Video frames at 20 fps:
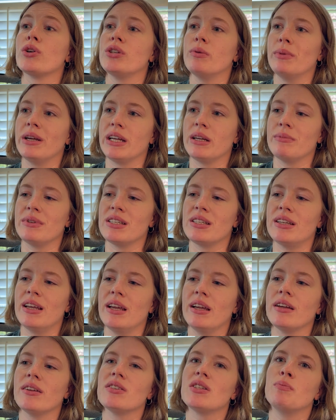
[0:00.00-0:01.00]
to make a
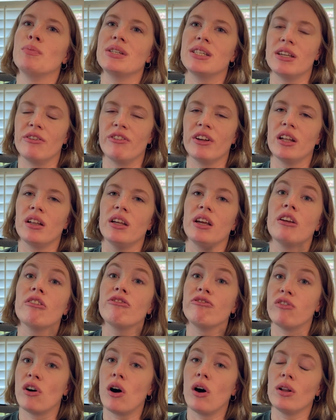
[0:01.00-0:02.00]
mistake, specifically
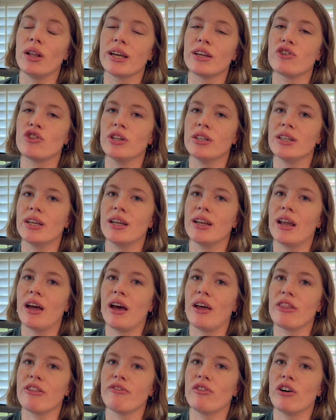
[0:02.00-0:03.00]
fall like she did
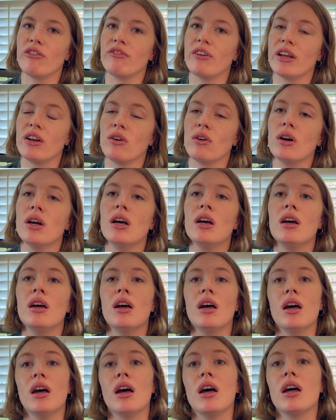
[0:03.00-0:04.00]
at the vault final
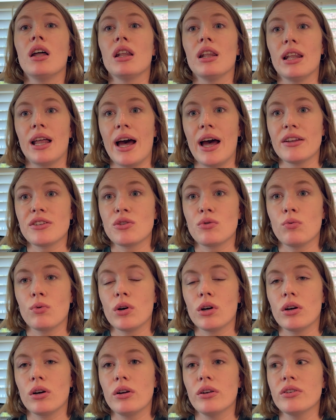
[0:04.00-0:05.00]
last
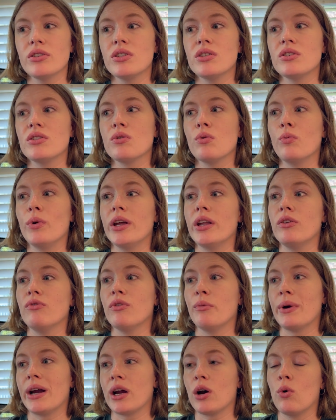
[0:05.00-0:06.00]
Worlds when
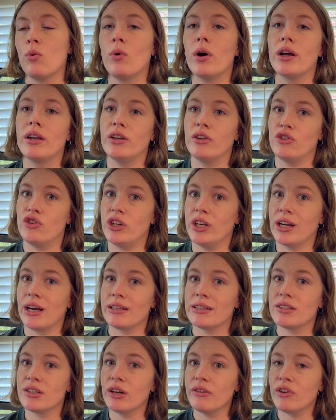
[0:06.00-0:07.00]
Rebeca won and she
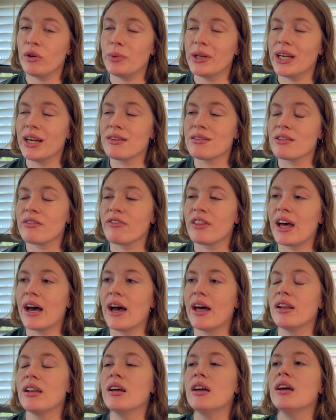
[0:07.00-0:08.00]
got silver because of
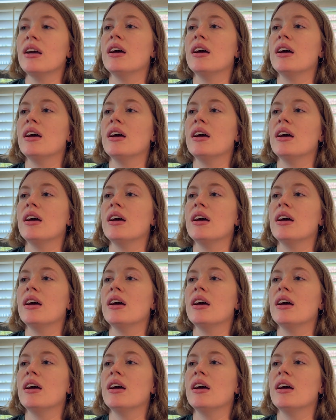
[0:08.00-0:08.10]
that,